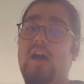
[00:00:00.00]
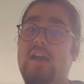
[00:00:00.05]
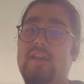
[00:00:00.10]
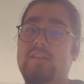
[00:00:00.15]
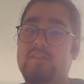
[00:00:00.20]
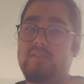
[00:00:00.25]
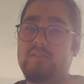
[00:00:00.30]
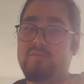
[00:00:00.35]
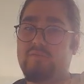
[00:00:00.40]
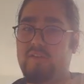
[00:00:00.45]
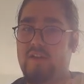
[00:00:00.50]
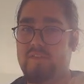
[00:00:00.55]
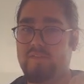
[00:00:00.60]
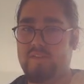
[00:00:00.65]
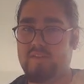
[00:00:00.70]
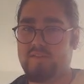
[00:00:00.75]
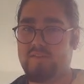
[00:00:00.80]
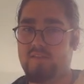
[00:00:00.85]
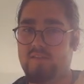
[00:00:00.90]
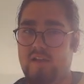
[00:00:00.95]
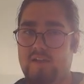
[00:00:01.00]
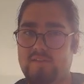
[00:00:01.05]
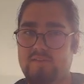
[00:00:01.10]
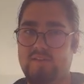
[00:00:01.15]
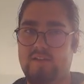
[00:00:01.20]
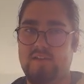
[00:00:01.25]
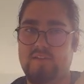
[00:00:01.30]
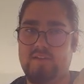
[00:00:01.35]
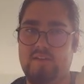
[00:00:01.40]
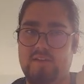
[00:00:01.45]
I find this
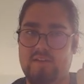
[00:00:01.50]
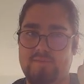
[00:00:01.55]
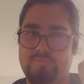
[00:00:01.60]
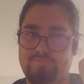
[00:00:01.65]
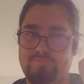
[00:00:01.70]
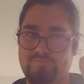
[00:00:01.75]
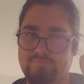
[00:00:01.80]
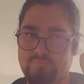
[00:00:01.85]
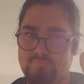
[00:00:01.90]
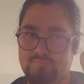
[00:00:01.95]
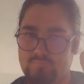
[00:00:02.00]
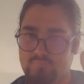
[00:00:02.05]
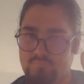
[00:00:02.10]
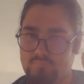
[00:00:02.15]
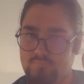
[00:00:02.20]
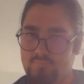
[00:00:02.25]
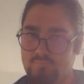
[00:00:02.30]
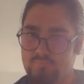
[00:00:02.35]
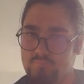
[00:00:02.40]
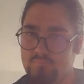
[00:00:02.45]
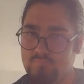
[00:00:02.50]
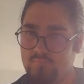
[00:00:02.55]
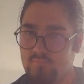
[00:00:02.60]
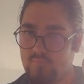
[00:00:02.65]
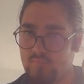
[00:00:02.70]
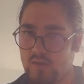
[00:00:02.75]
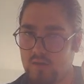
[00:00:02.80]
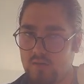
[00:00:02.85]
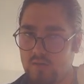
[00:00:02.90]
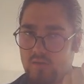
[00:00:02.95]
nice idea
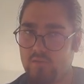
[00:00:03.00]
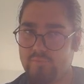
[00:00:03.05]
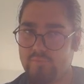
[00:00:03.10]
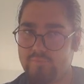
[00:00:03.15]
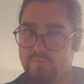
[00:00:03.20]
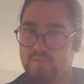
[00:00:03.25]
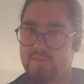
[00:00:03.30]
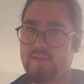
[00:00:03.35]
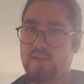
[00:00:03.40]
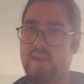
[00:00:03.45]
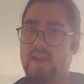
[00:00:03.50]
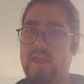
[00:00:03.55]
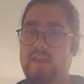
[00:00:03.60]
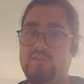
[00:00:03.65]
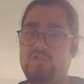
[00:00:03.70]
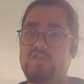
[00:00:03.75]
of king